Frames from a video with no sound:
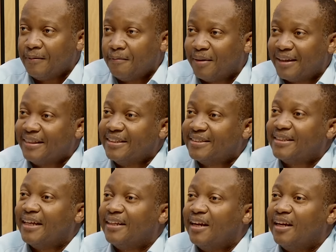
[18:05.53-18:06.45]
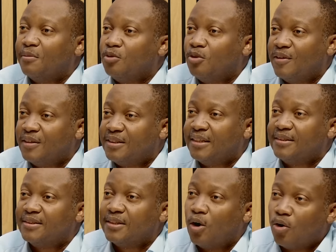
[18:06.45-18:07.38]
But they stand a little bit of a
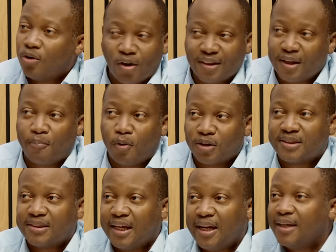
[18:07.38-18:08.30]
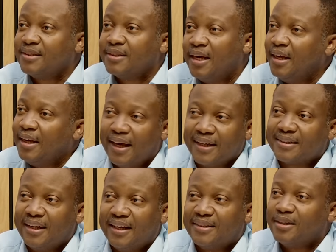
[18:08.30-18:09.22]
chance. All the polls tell us,
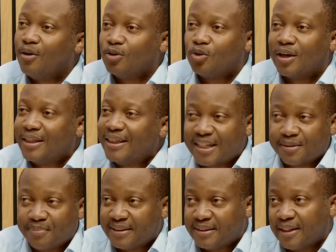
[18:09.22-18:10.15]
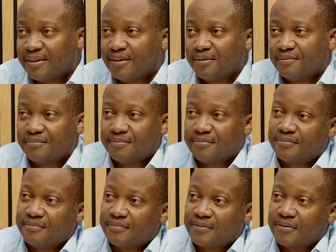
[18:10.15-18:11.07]
actually, they were talking 3%.
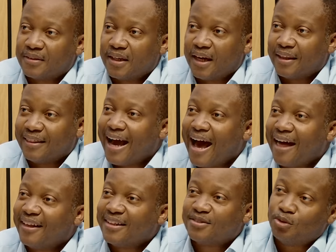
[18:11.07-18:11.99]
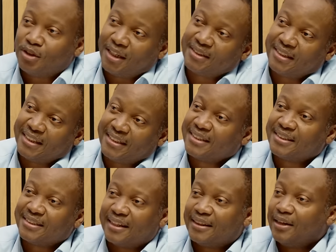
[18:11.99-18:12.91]
The others, they just
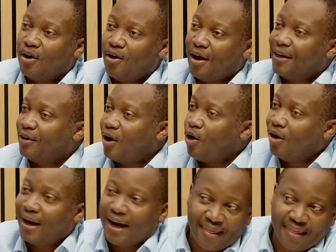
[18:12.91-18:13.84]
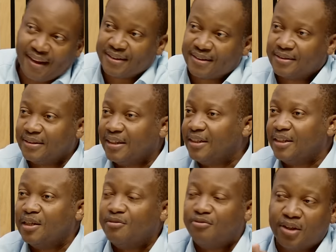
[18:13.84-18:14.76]
said, and all others. They
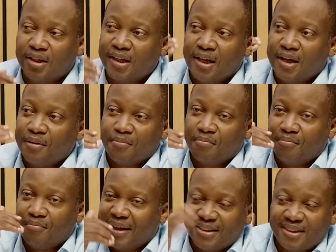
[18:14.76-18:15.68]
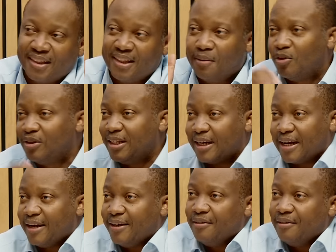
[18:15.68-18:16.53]
didn't even mention them on the radar.